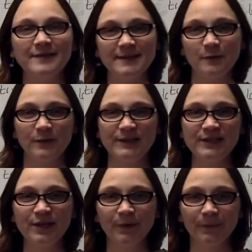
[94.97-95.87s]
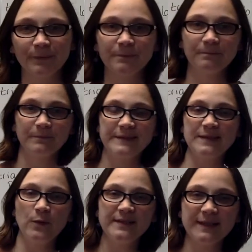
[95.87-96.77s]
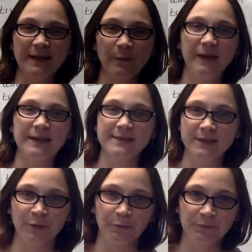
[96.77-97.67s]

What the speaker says: is equal to 2. So once again, we get 2.